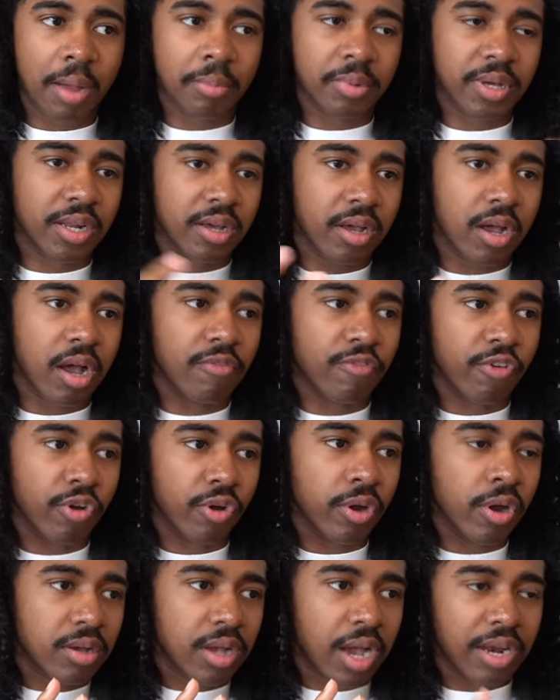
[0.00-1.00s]
I'm gonna
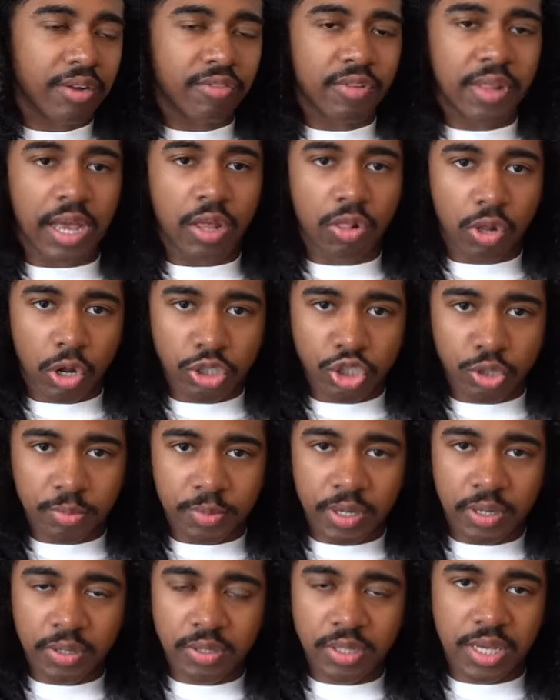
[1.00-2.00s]
cover kind of like a larger
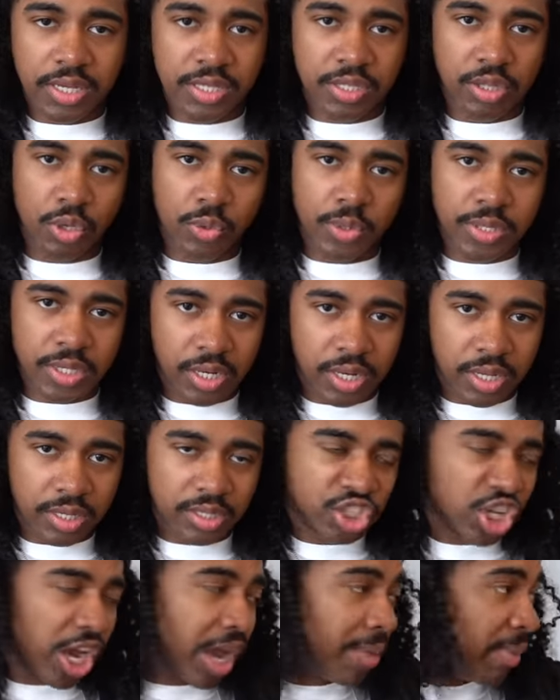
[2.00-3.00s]
build because Louis's gonna
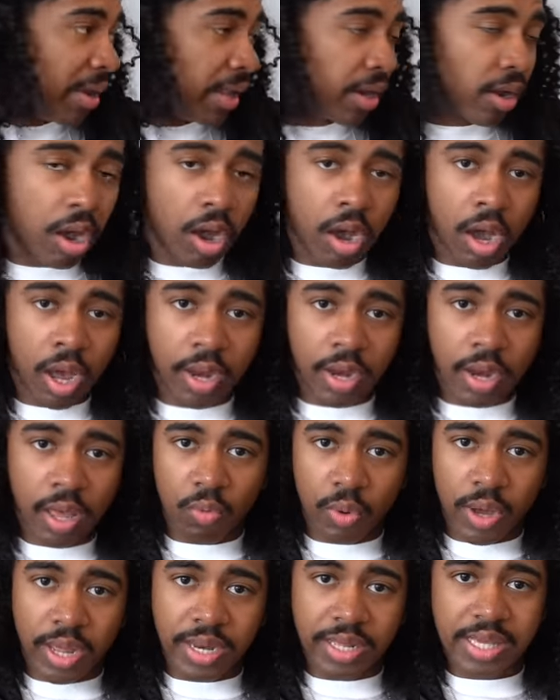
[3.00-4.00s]
chime in on
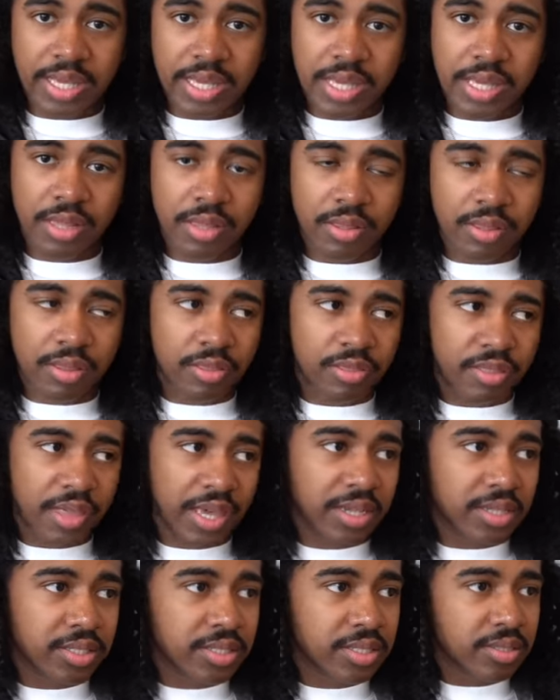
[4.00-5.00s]
what he
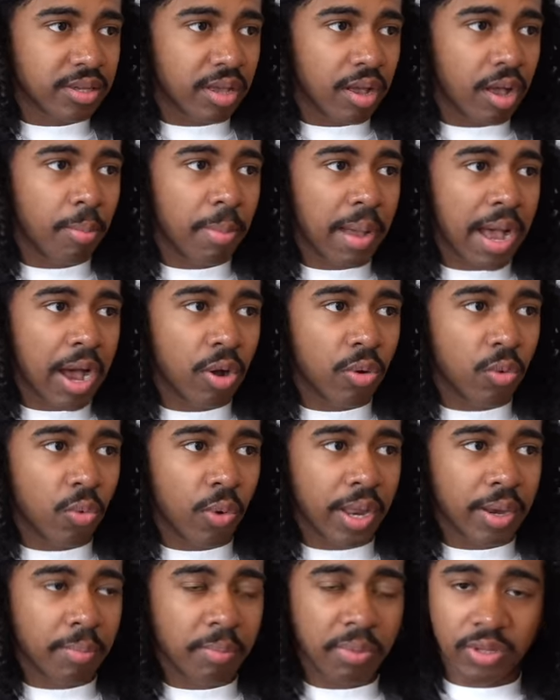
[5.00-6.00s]
thinks about
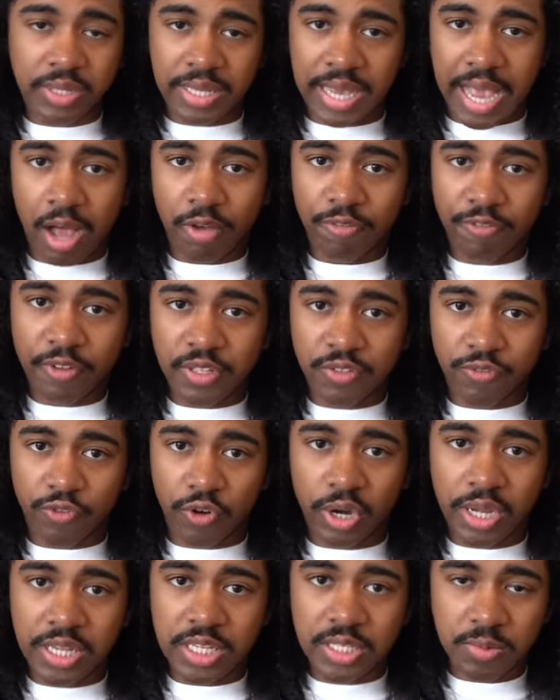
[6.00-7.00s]
when building outfits for
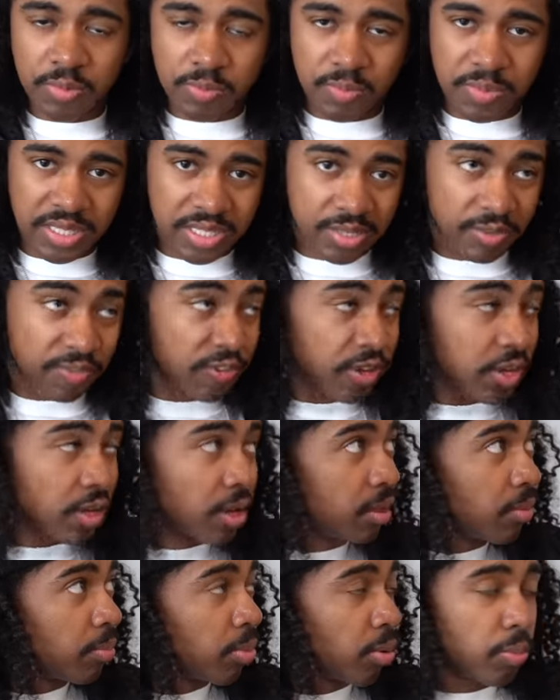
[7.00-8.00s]
his specific
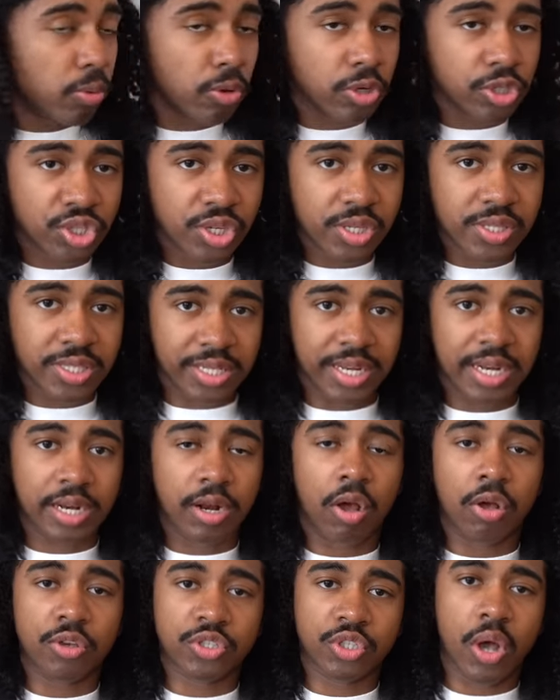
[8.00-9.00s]
proportions. And then
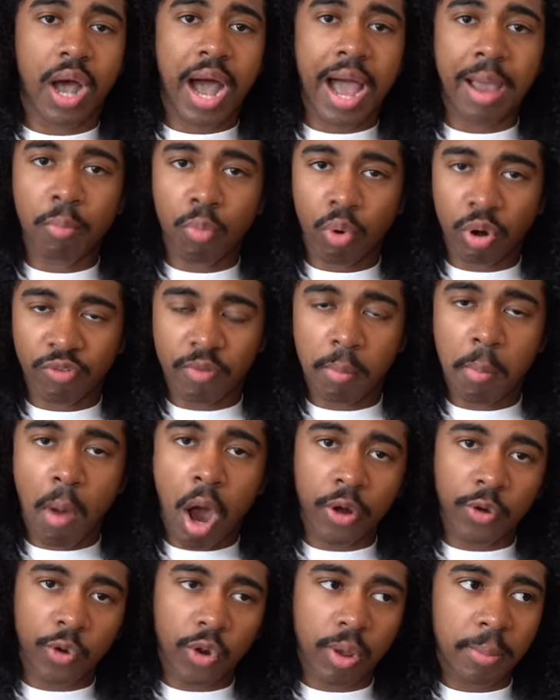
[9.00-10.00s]
also I'm more of a
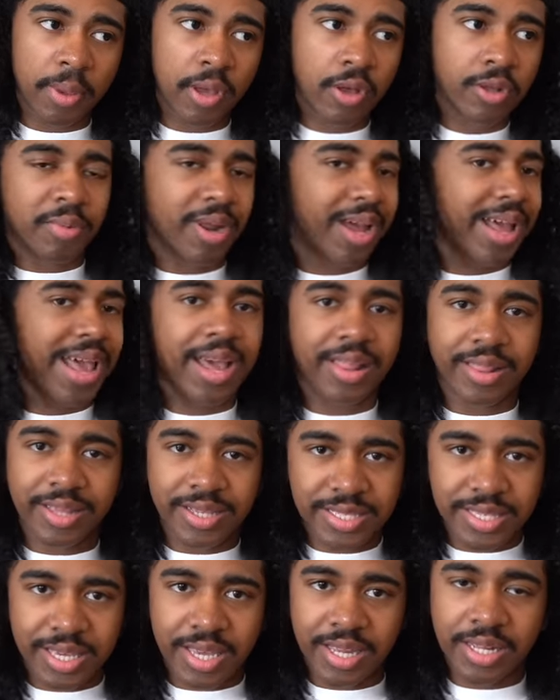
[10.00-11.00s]
moderate build, not hella
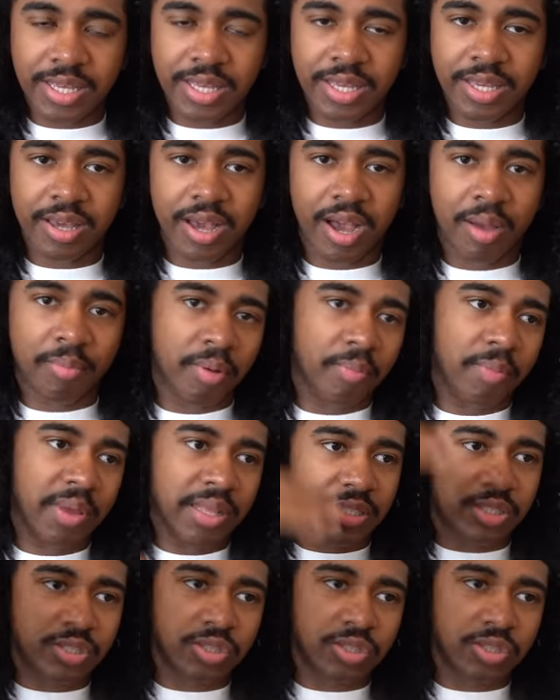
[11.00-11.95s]
skinny. I'm a bit